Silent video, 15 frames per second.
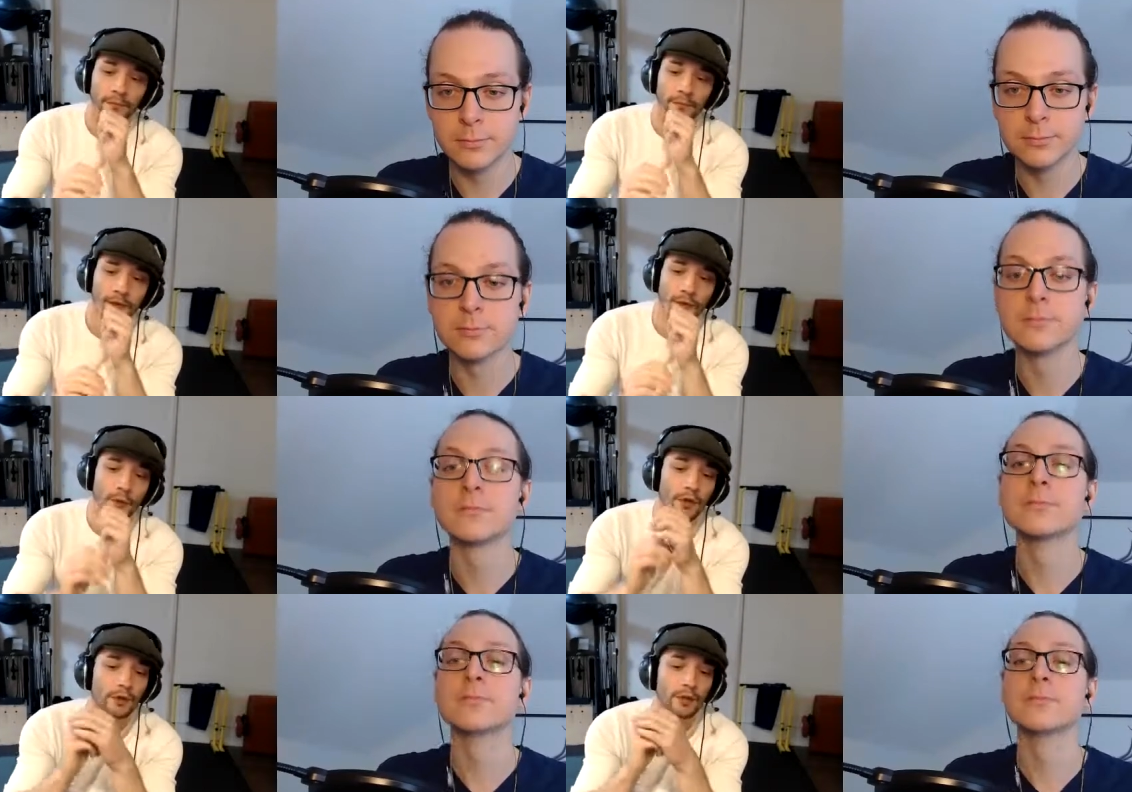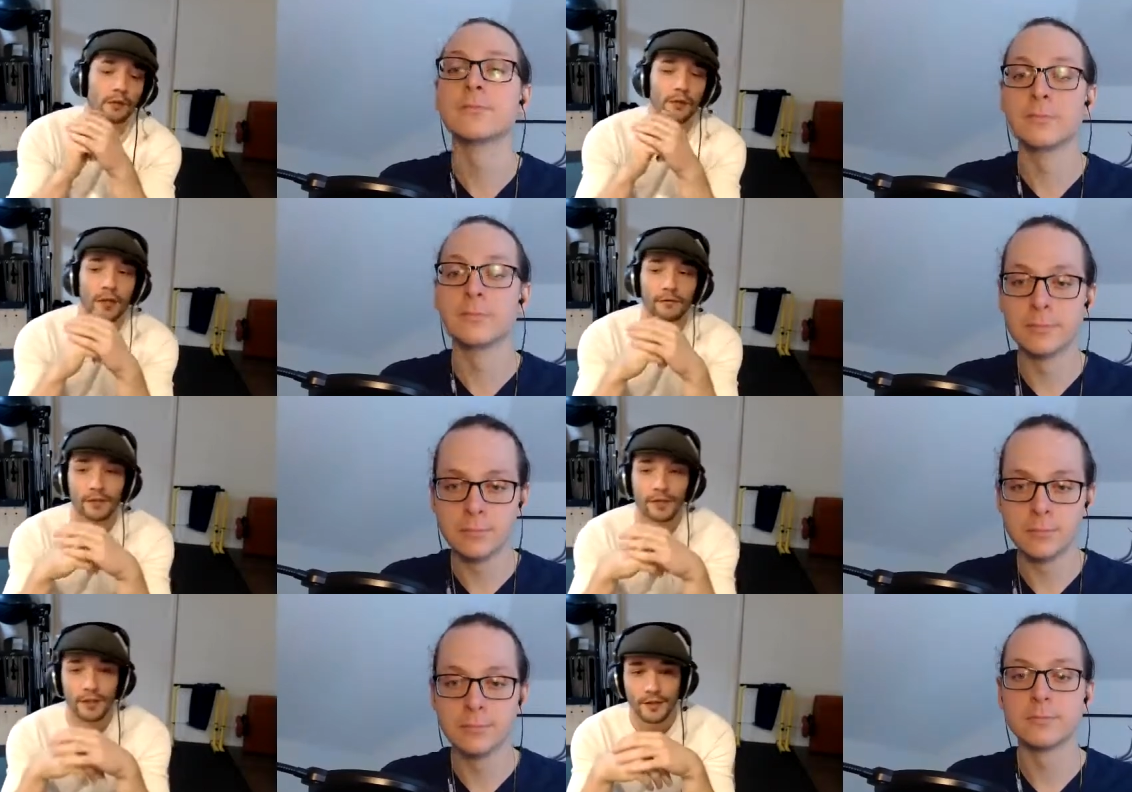Speaker 1: as well as low level
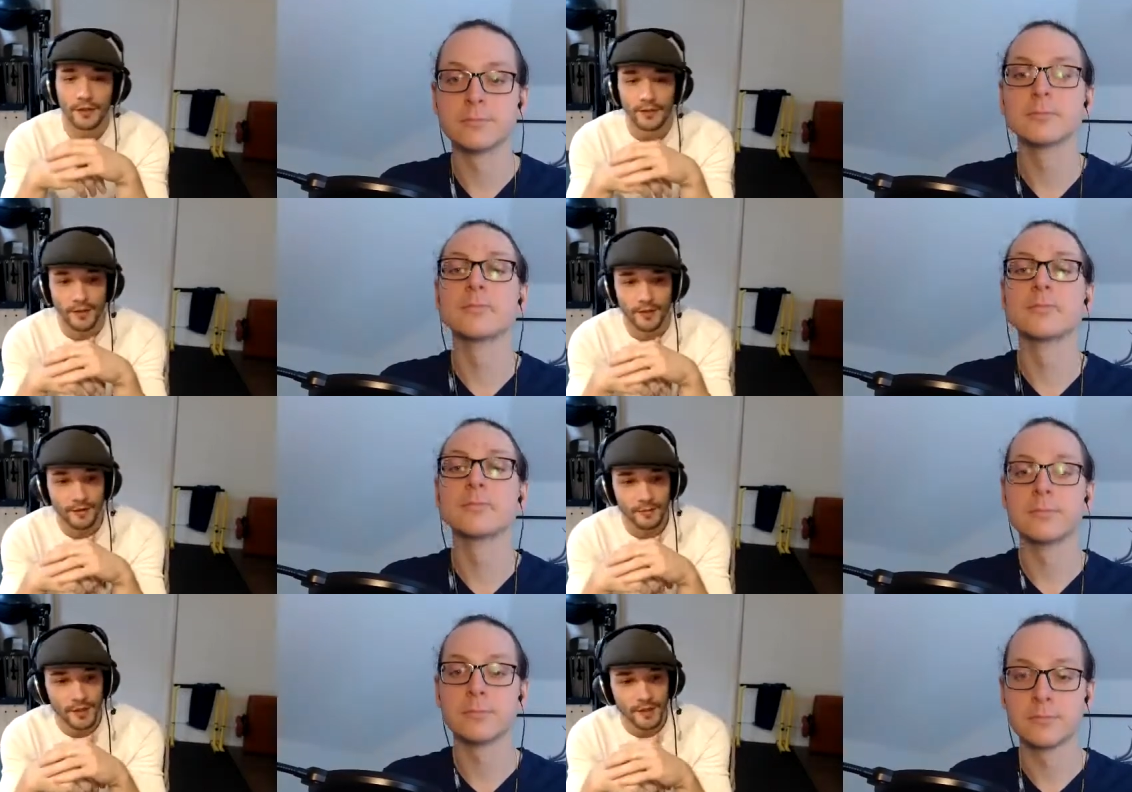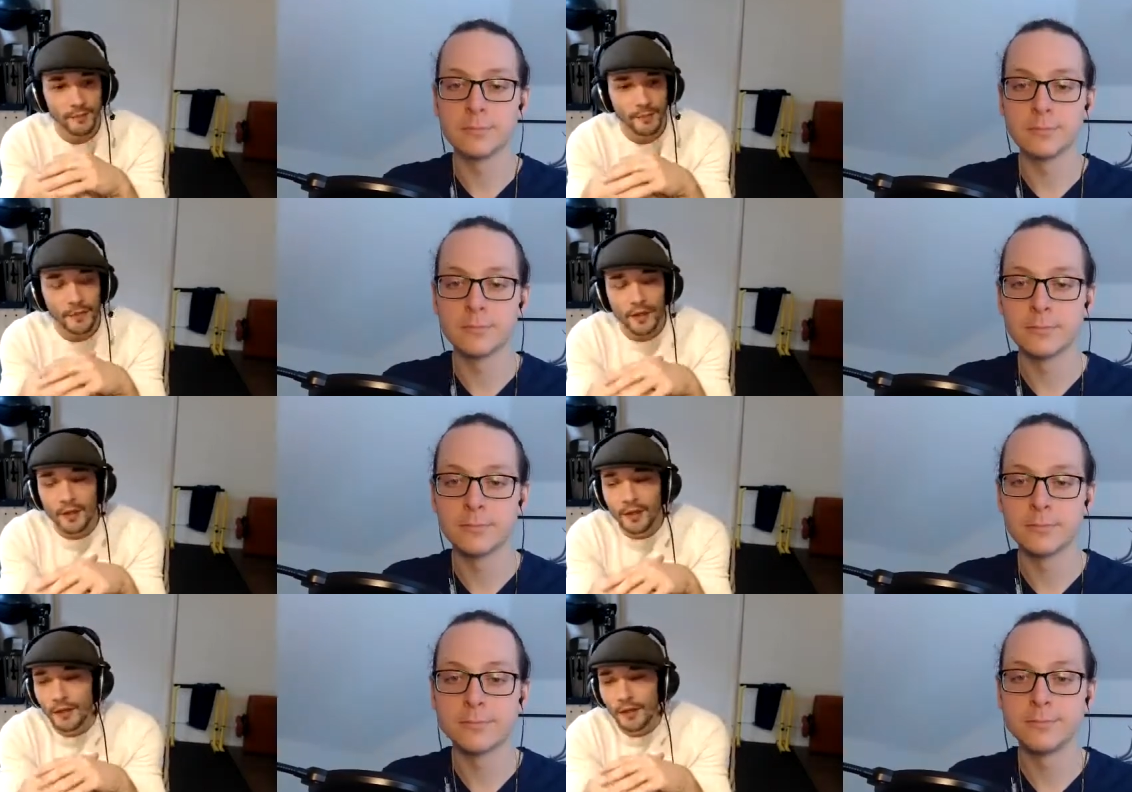laser therapy.
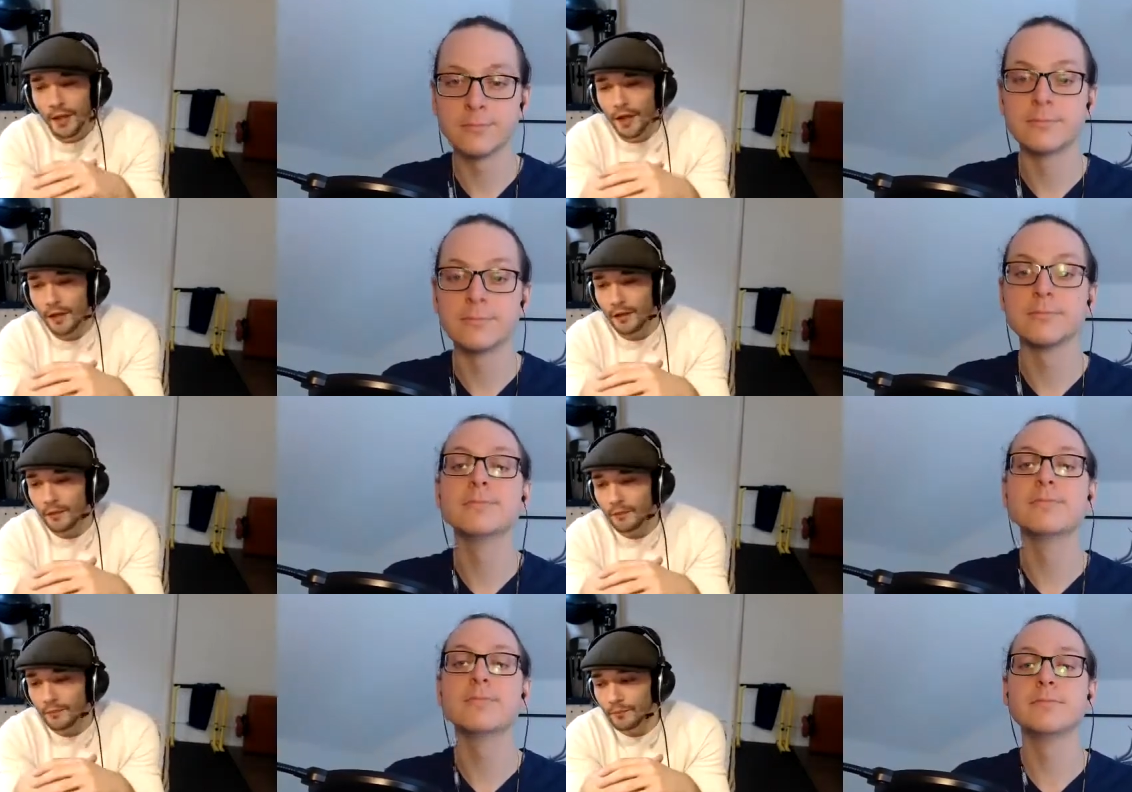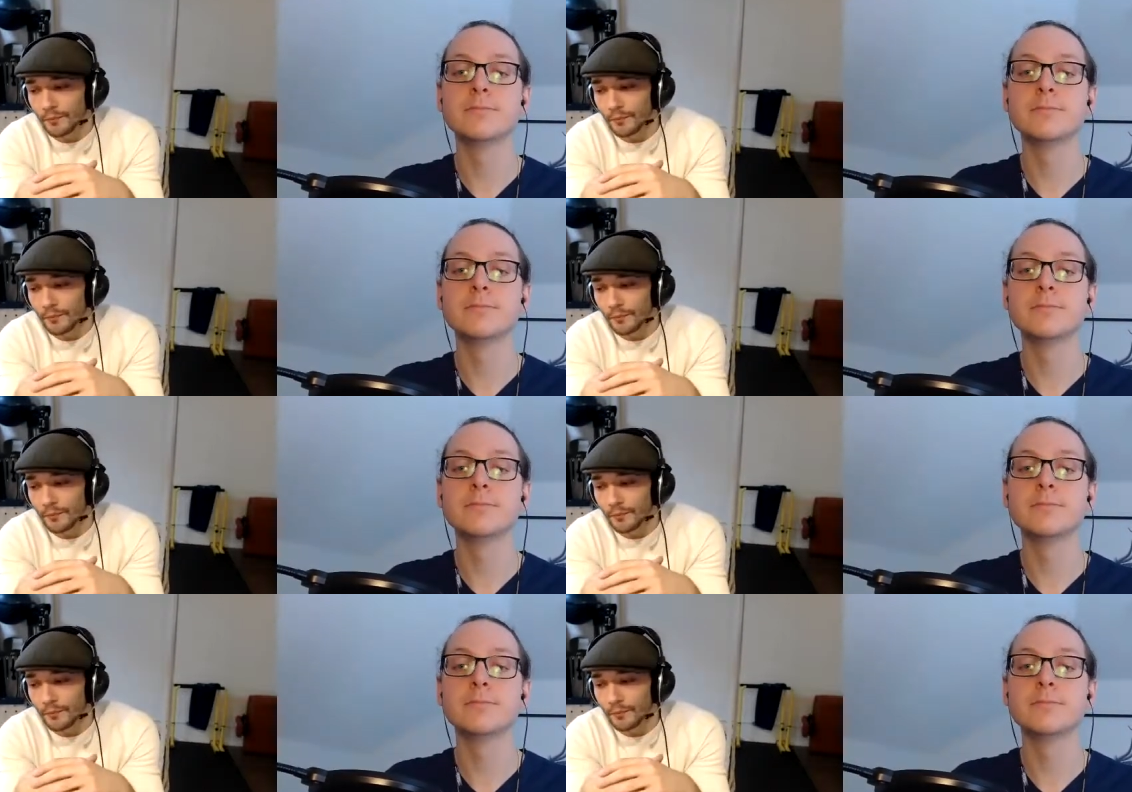Um, mm.